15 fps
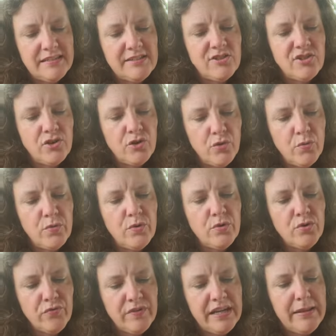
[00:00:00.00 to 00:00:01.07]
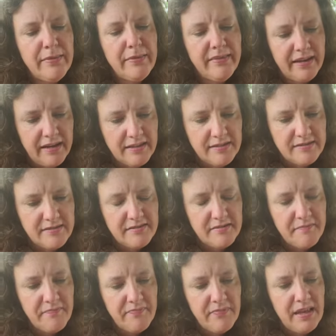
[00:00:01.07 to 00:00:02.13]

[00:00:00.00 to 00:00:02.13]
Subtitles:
into cool green thickets,